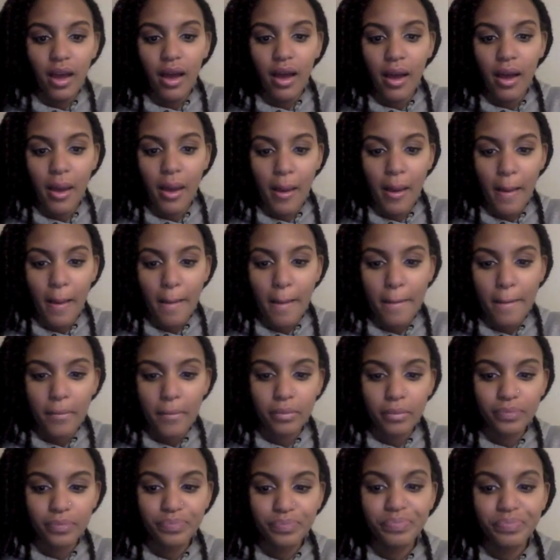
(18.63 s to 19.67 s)

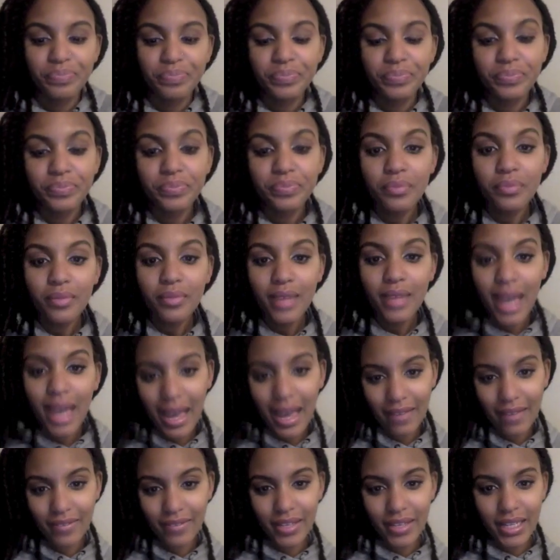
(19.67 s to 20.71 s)

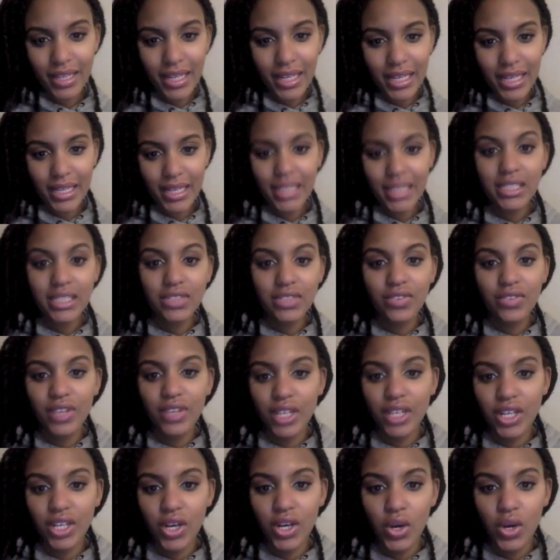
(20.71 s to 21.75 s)
I feel like this
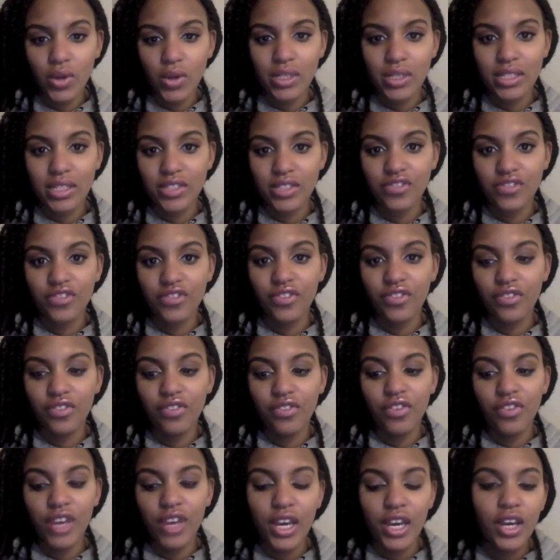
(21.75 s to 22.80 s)
video is
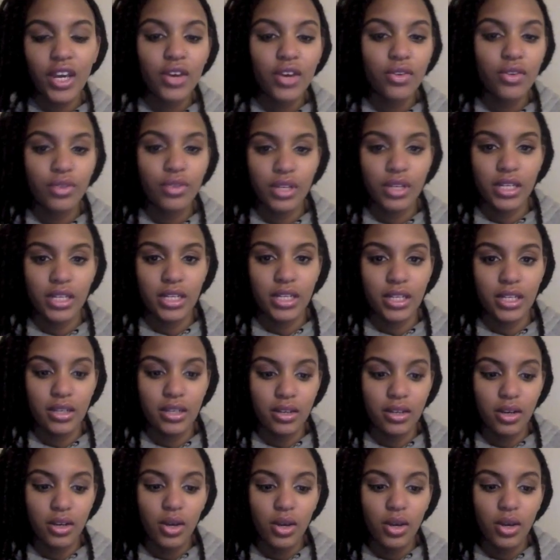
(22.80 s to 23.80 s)
very